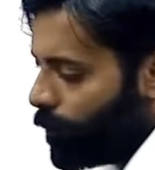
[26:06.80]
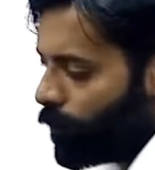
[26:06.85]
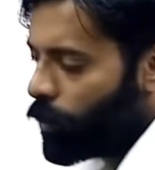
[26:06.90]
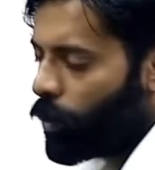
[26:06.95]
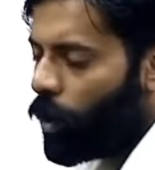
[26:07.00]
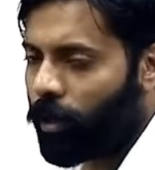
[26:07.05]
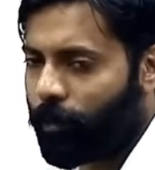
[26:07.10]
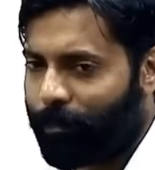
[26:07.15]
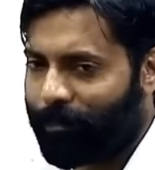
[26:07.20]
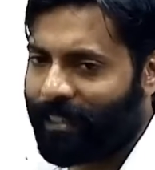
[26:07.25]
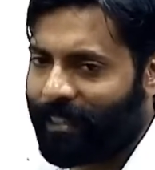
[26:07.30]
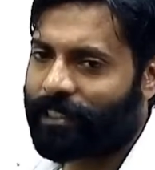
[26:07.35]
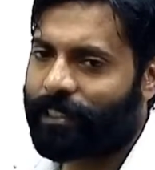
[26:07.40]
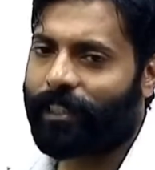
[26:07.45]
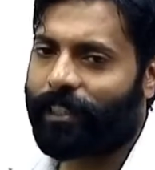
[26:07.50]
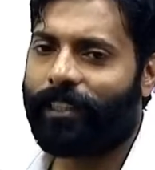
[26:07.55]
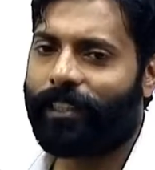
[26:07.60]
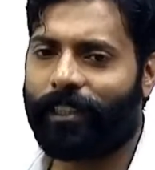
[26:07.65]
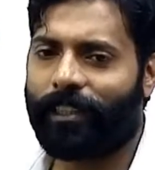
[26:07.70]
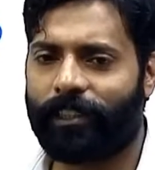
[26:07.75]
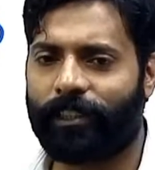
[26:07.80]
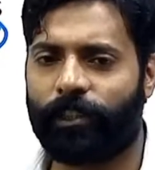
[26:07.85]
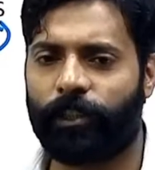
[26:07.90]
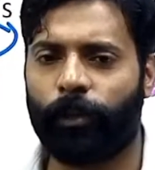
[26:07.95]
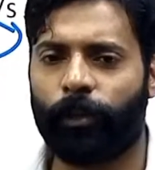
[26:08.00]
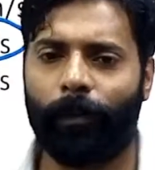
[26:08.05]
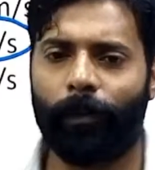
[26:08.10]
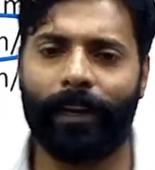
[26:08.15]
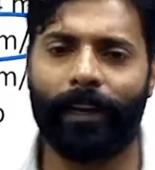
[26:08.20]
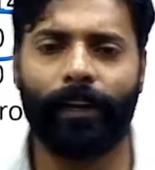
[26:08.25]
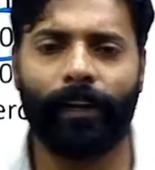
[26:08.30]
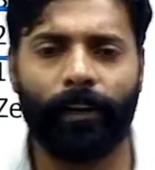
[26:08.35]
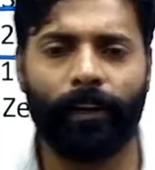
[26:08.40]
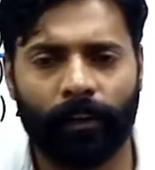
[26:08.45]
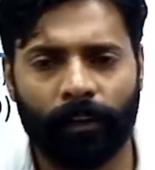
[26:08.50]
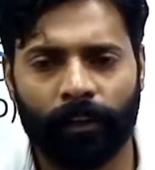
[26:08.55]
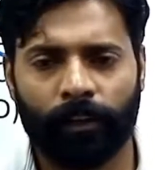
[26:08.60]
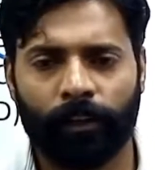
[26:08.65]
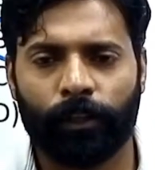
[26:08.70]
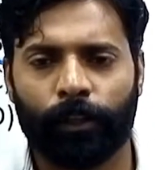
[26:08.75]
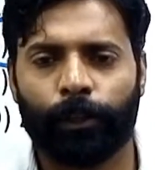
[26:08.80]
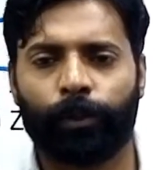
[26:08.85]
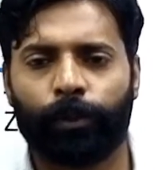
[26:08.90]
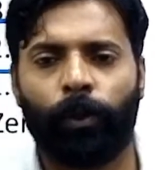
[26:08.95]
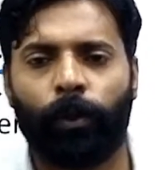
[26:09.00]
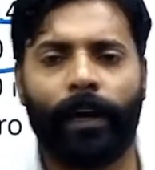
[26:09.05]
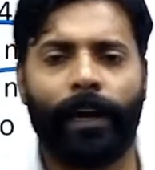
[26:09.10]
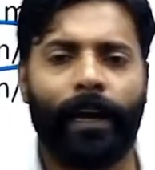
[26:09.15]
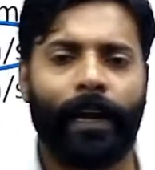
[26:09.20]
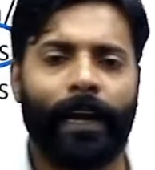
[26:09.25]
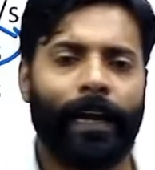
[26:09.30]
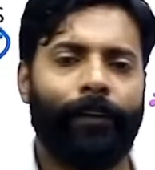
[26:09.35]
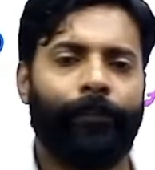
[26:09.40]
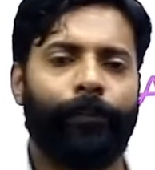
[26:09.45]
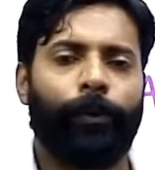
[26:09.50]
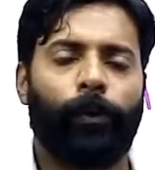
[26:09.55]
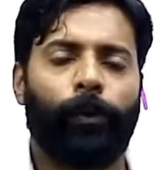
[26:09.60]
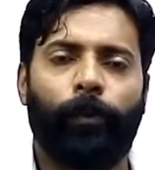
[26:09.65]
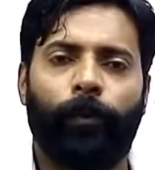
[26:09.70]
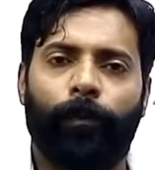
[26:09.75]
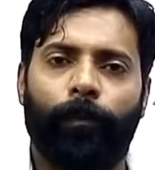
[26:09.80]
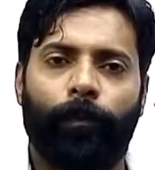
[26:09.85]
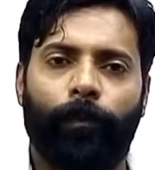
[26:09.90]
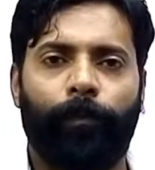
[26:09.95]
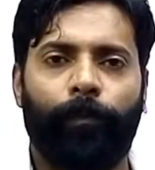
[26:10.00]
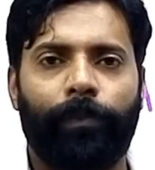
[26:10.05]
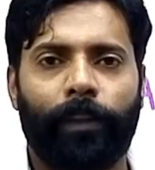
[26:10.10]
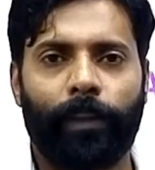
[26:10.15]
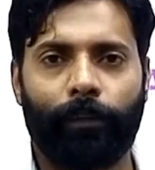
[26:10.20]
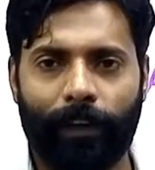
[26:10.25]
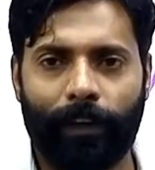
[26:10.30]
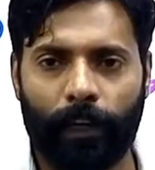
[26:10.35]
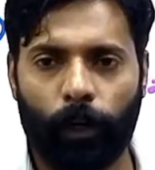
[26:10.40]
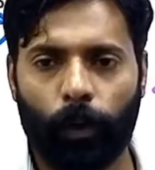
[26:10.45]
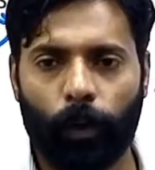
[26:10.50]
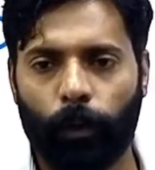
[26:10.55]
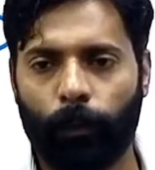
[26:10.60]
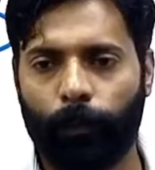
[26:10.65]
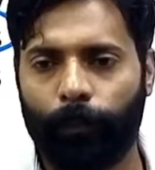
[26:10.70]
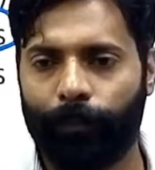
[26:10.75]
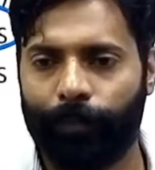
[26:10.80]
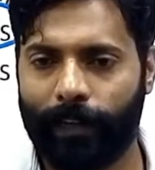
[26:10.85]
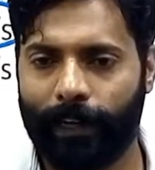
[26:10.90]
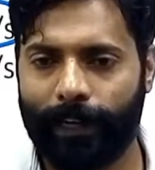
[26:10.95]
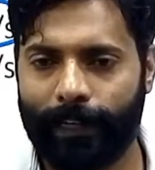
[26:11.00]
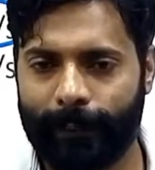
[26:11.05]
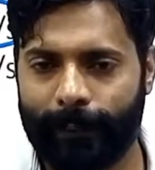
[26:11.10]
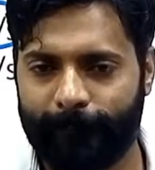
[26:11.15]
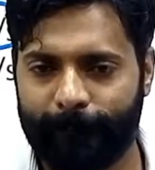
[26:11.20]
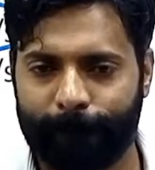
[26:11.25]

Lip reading: got missed in this numerical, so I gave you the value, right?